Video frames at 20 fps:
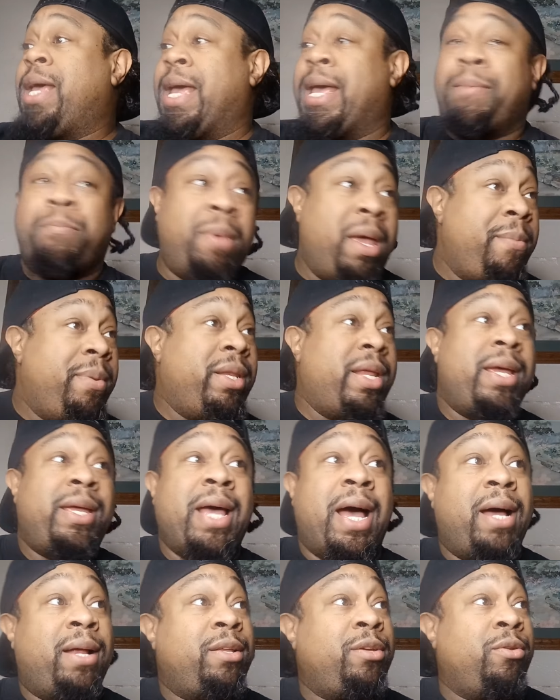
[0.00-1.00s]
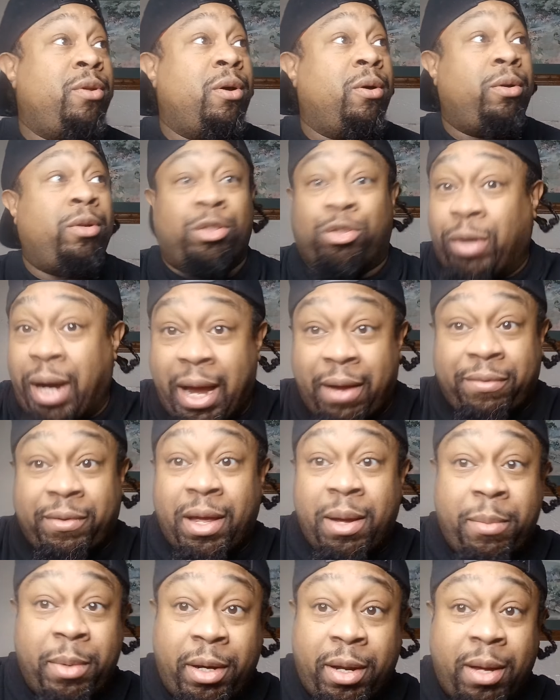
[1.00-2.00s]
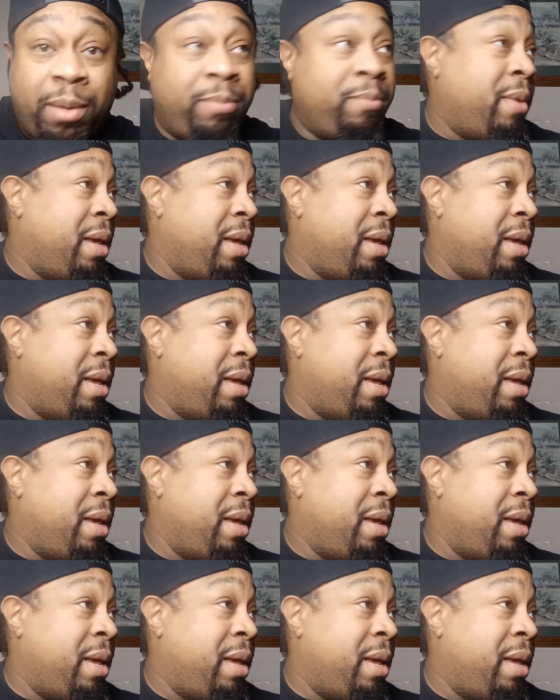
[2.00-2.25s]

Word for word: and maybe they got, you know, the draft coming up,